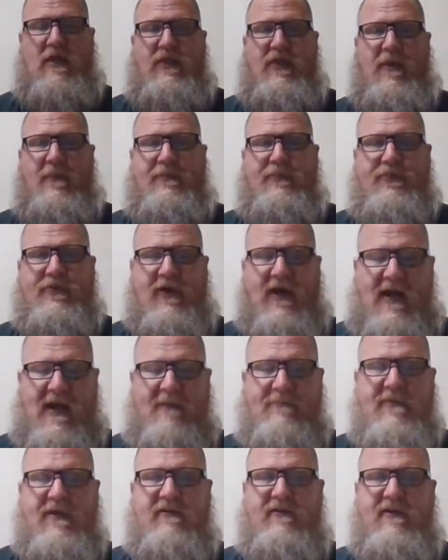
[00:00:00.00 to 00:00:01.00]
The
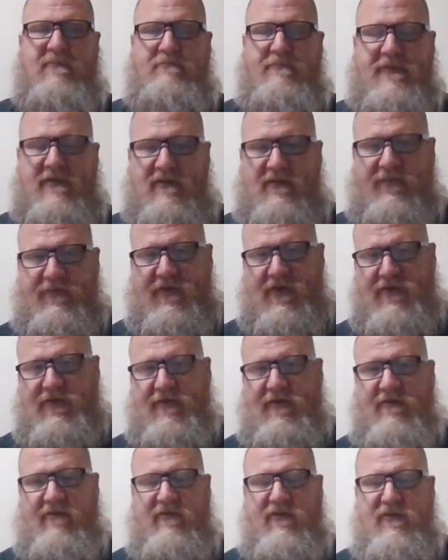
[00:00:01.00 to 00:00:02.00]
primary
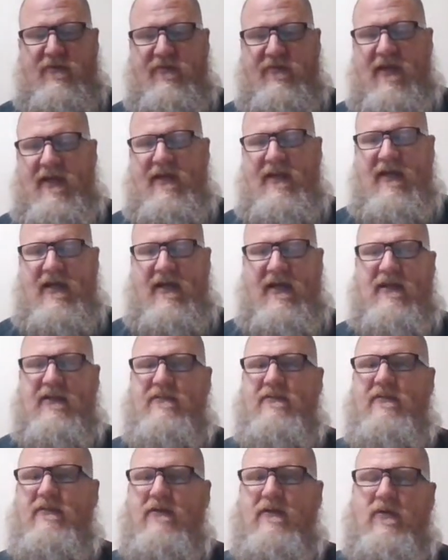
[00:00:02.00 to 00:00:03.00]
beneficiary of that
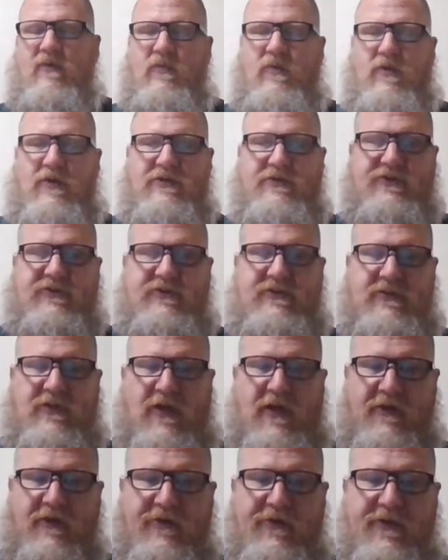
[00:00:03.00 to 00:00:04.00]
act was
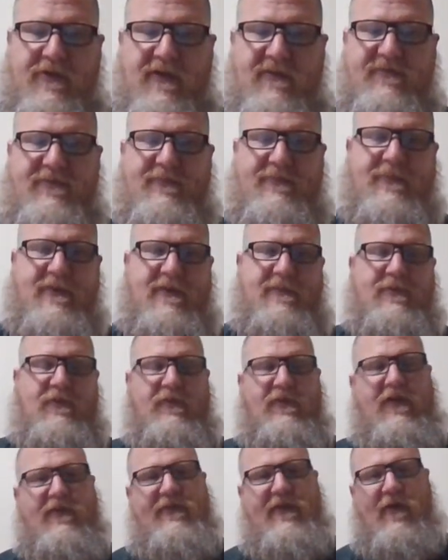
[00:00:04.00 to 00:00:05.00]
the elderly people
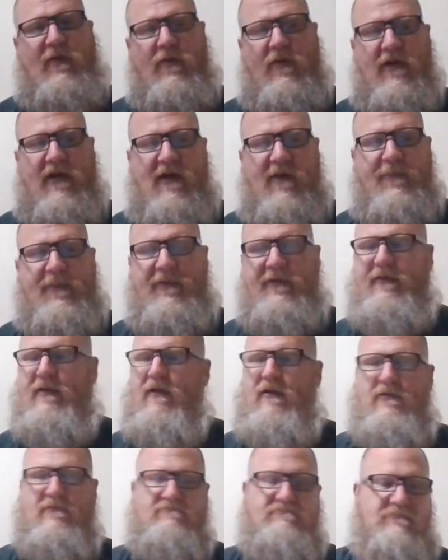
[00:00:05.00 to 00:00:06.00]
that they were helping.
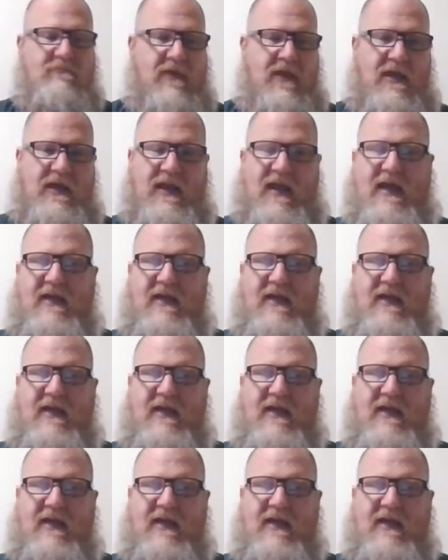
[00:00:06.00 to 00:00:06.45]
It